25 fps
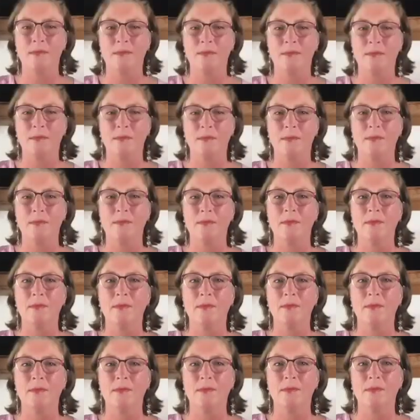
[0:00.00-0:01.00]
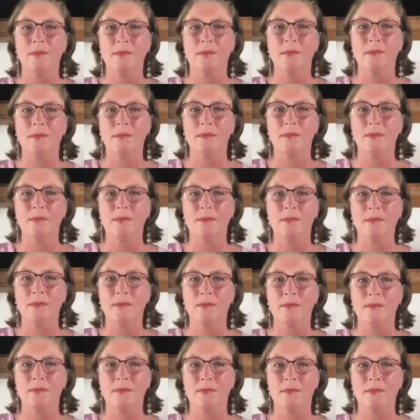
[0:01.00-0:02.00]
do I begin
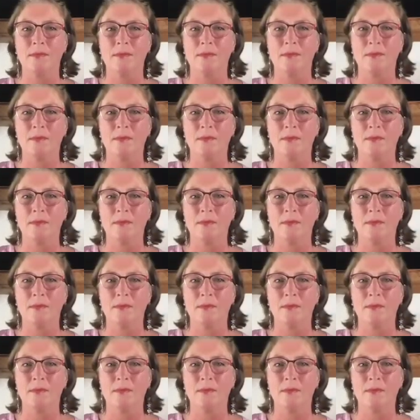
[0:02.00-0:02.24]
to turn the